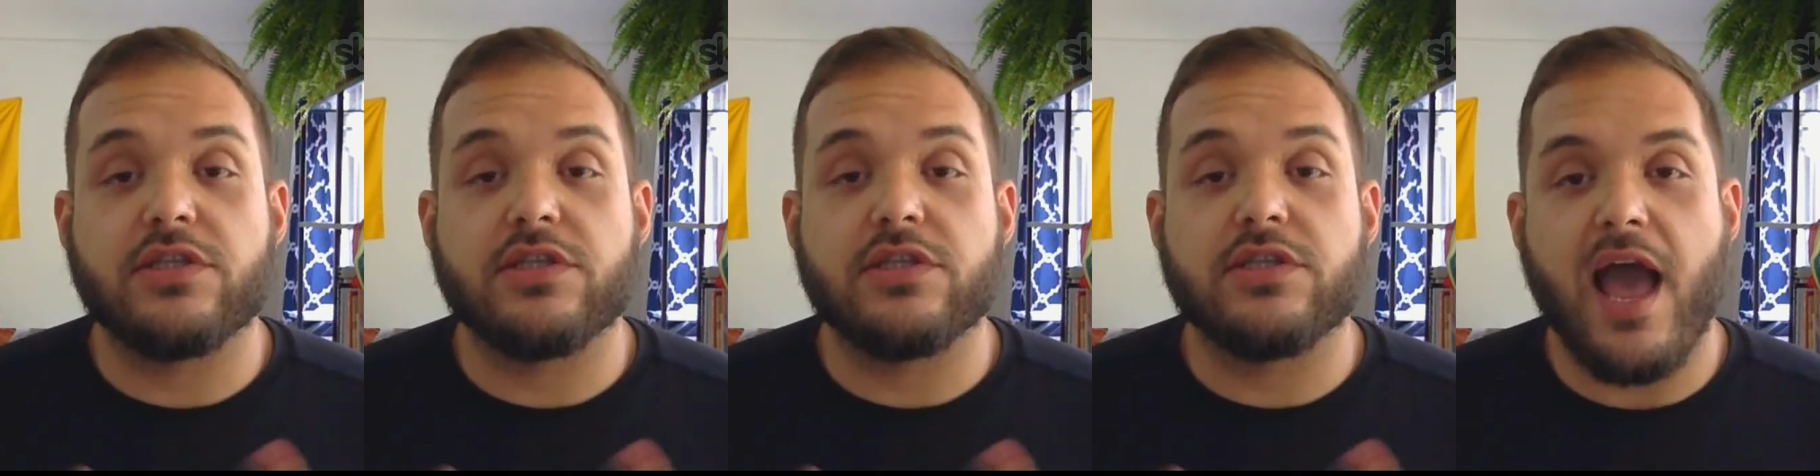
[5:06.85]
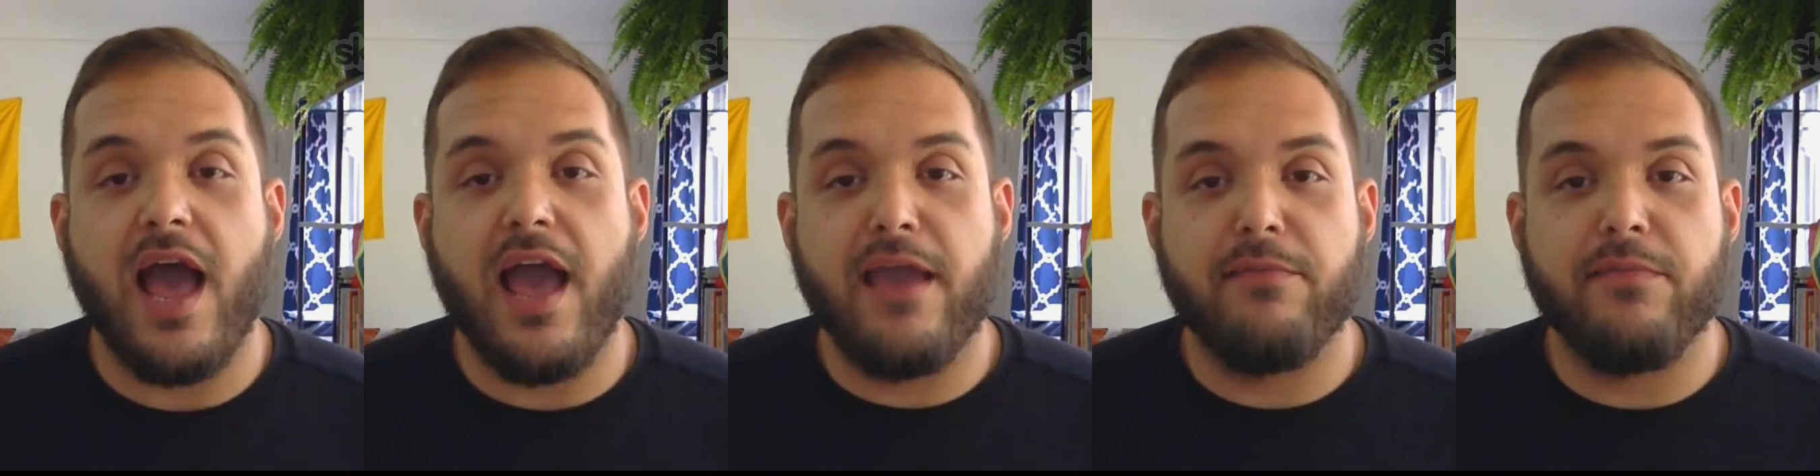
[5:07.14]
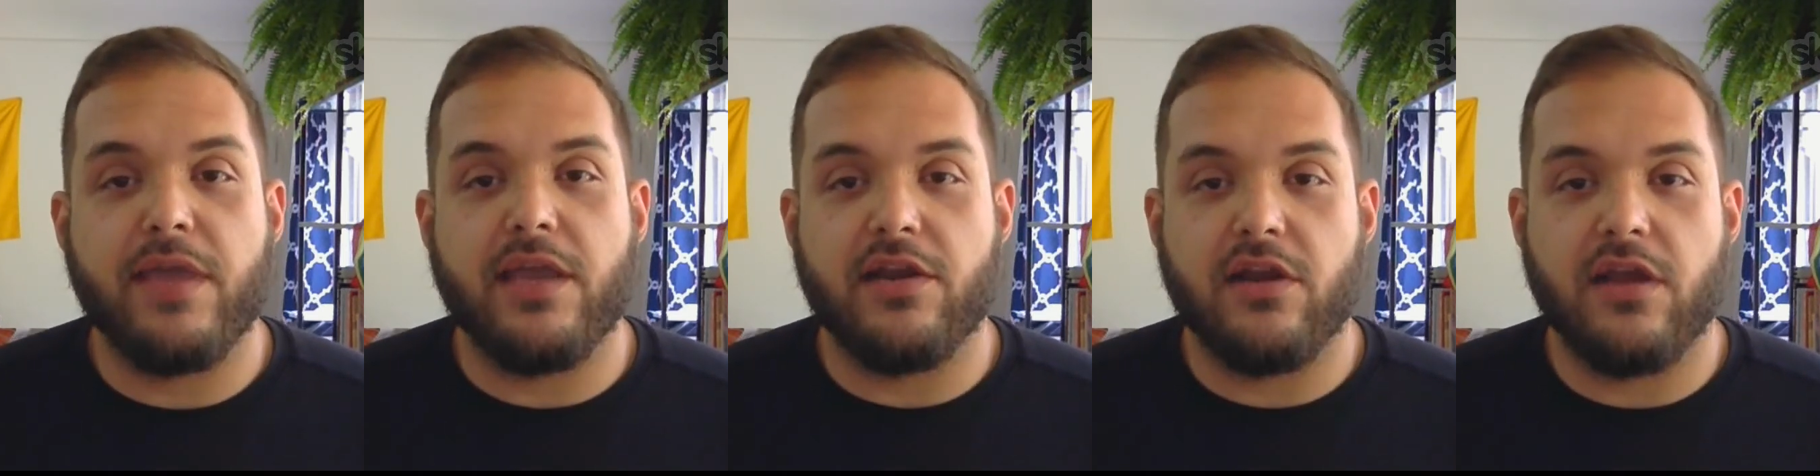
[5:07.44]

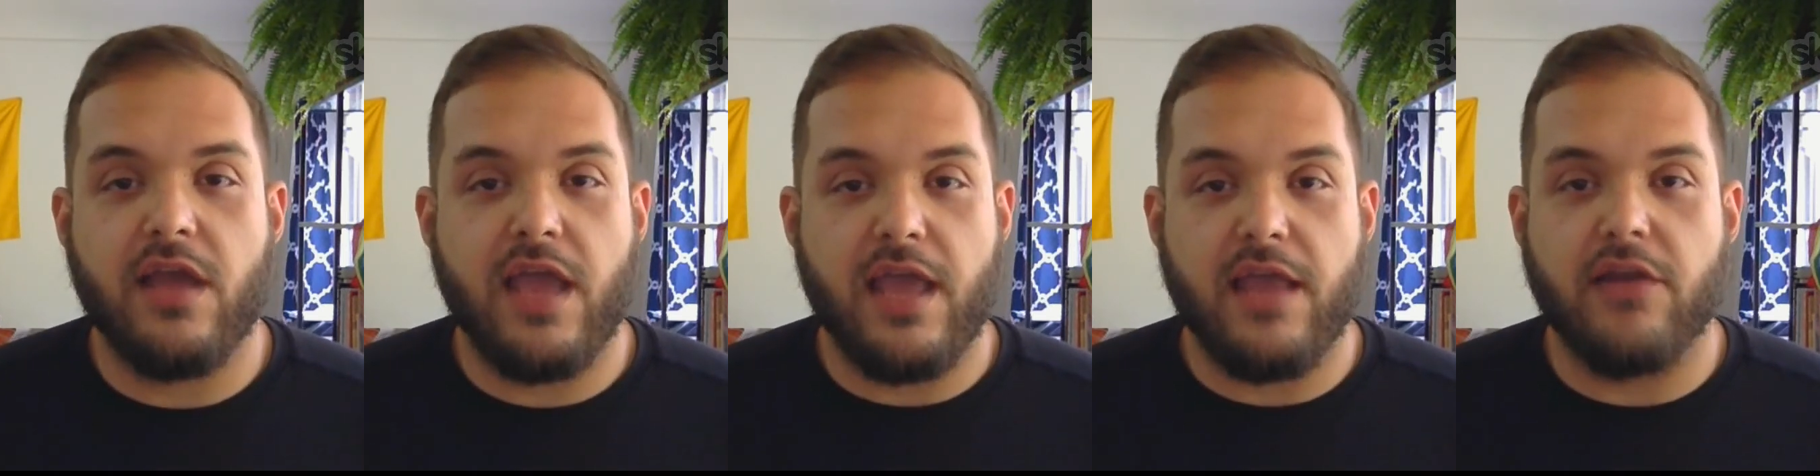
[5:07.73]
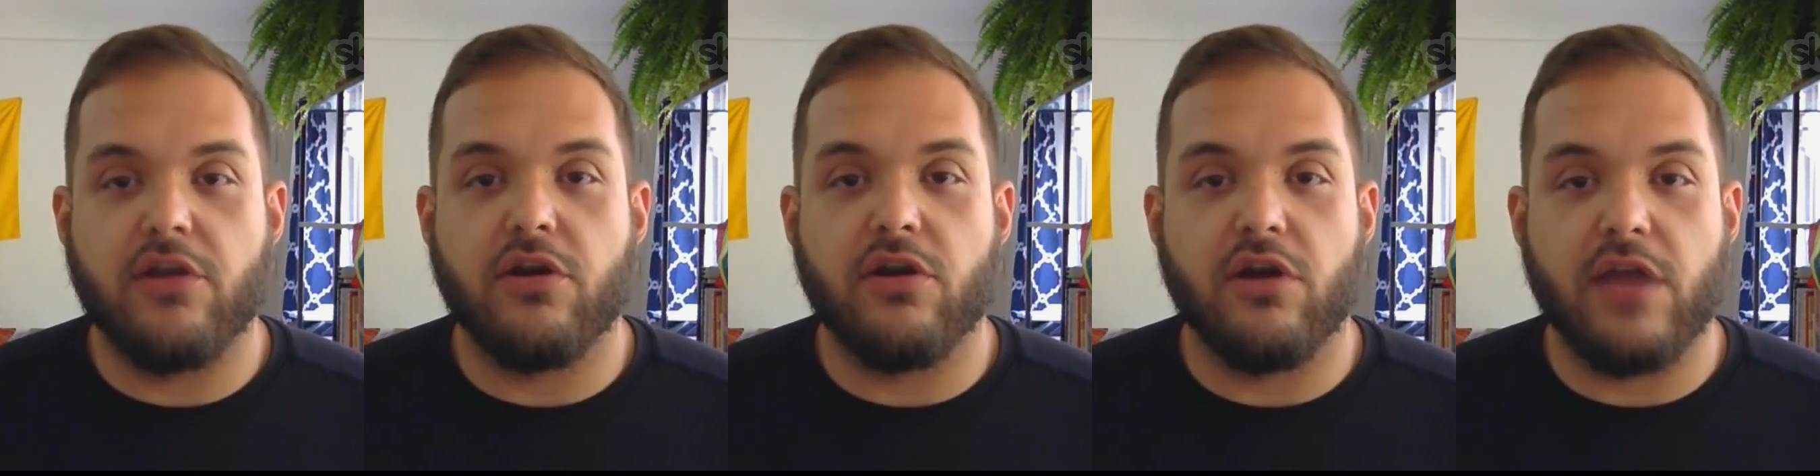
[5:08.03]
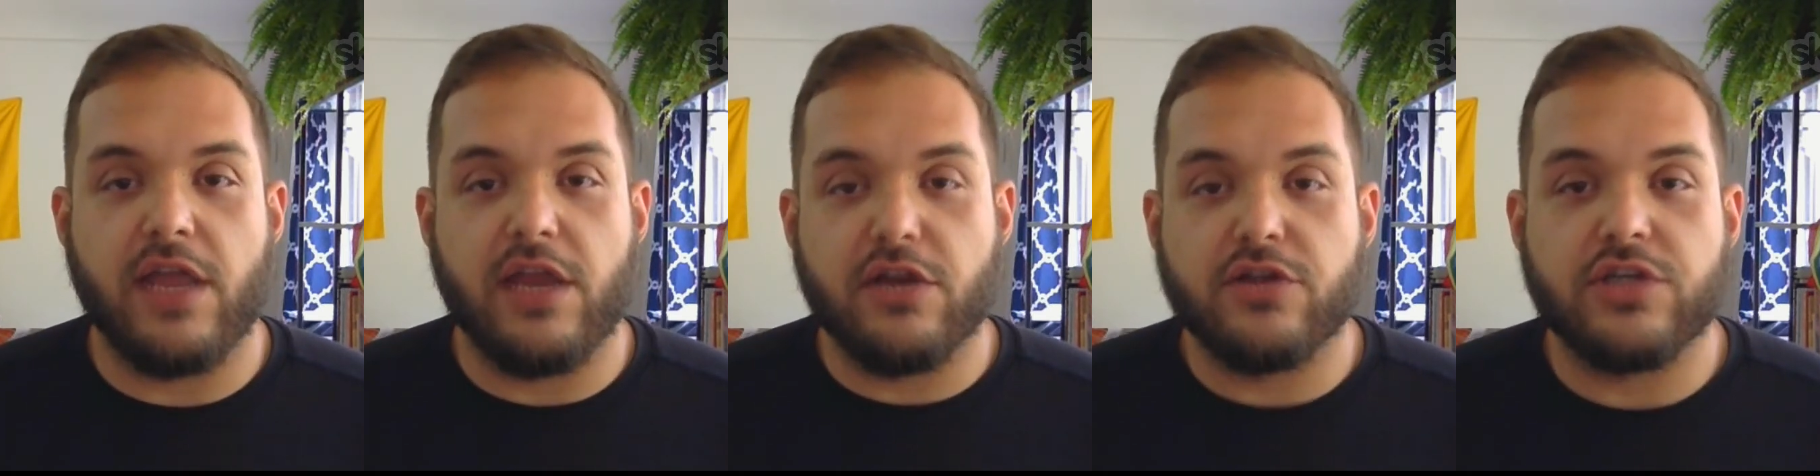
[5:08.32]
time and and her
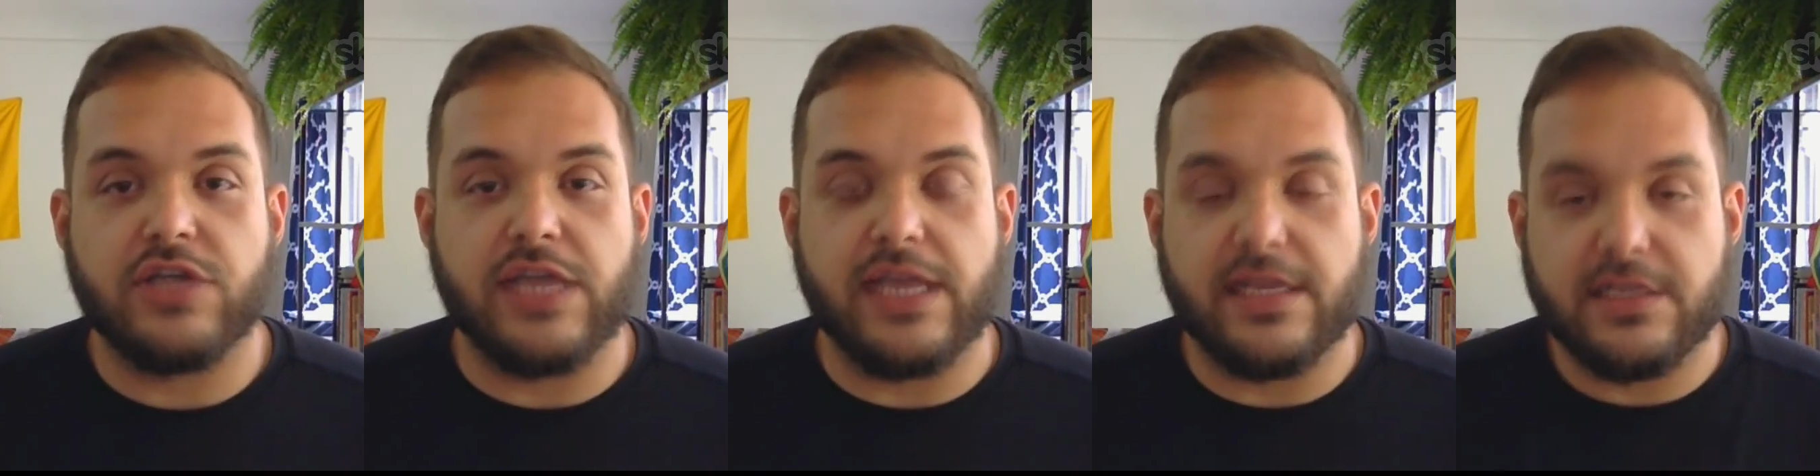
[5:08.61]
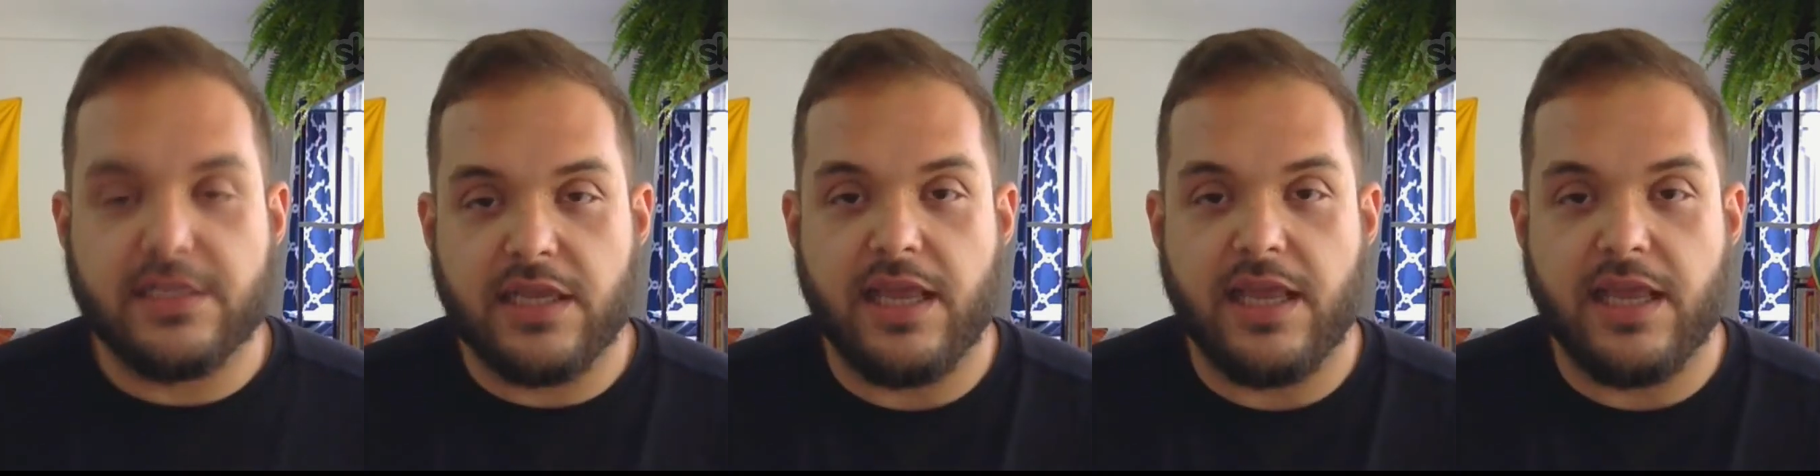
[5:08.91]
energy in,